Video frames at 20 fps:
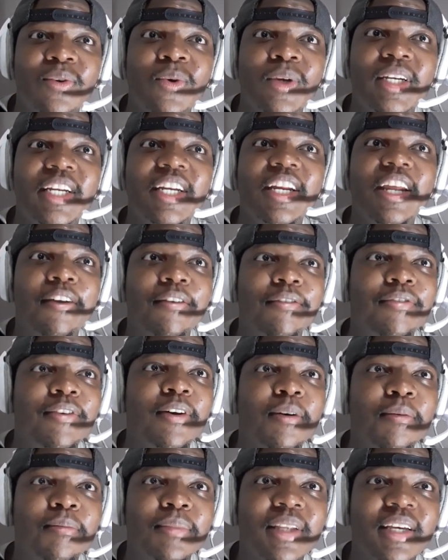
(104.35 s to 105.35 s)
When did they
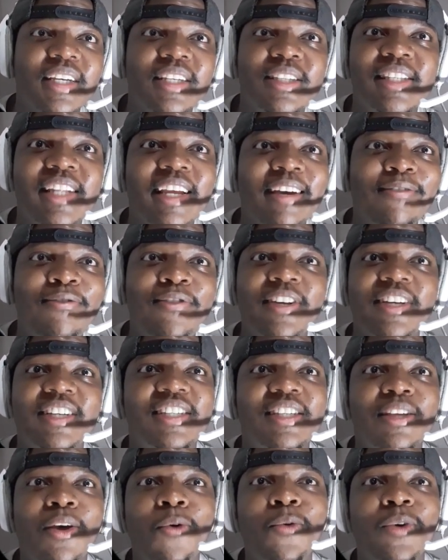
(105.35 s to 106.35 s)
film this?
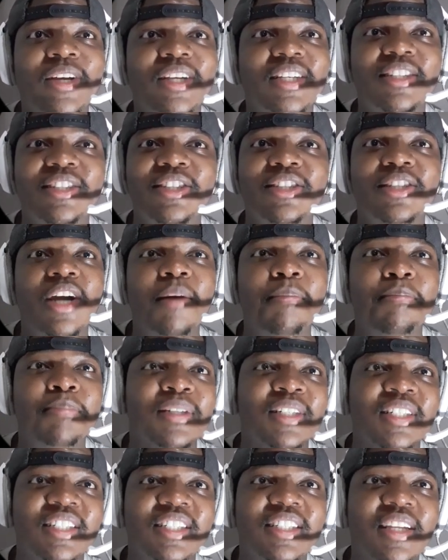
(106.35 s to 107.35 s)
Netflix always
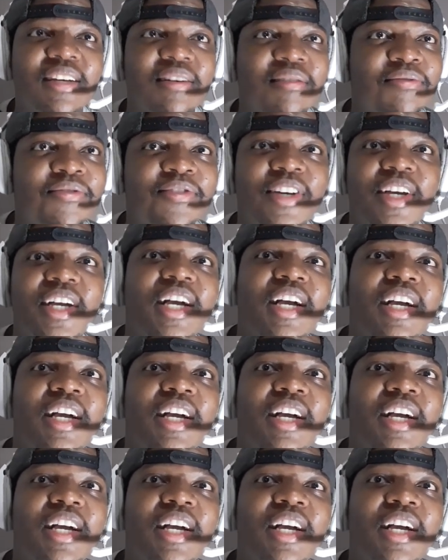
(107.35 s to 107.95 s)
dropping stuff